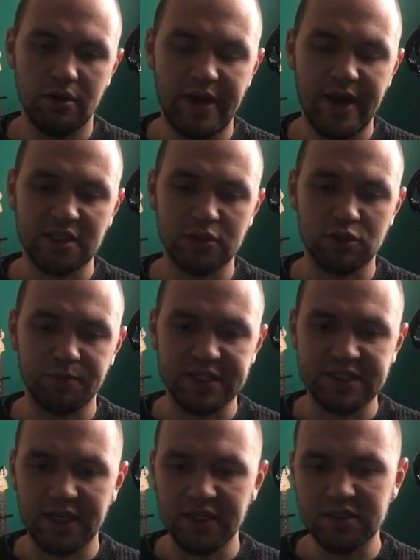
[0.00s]
actor to
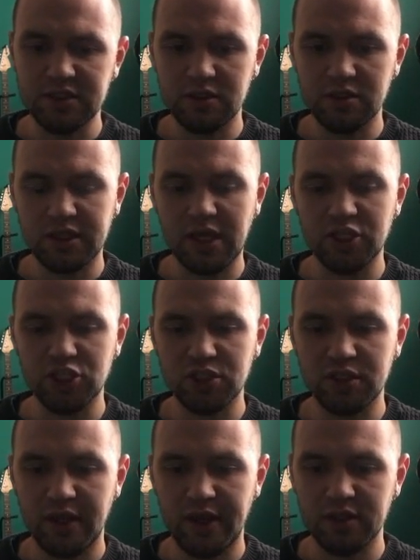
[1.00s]
spectate
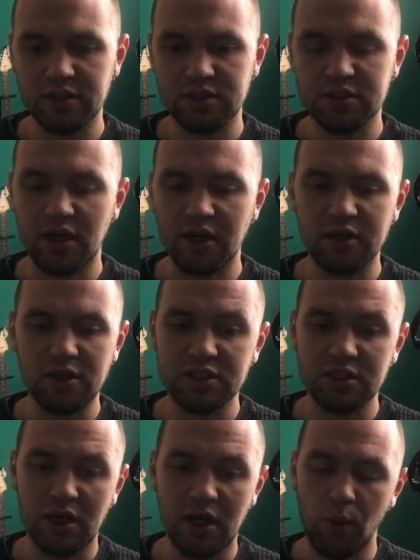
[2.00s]
location, and target
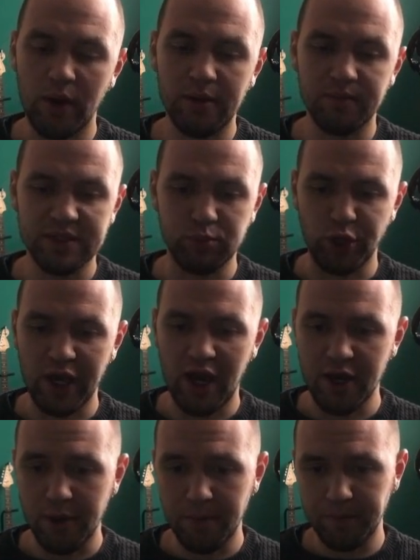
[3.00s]
is our spooky
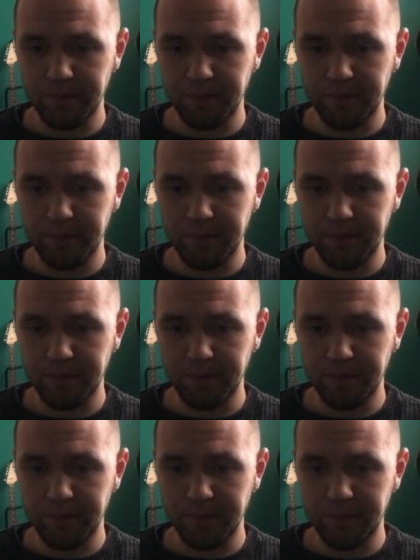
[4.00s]
eye.